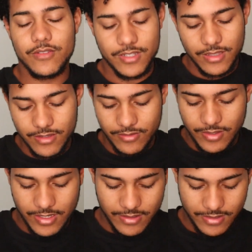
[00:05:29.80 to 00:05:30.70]
though. It's a little
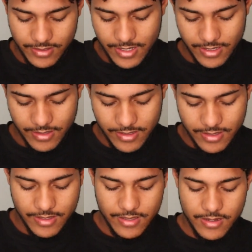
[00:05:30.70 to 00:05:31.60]
thin. It's not
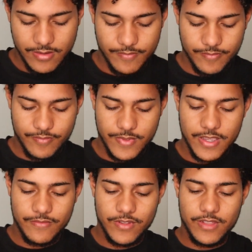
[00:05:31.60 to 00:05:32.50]

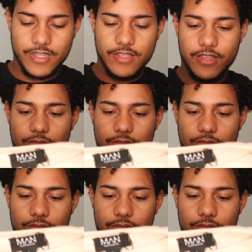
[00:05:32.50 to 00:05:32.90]
heavy like the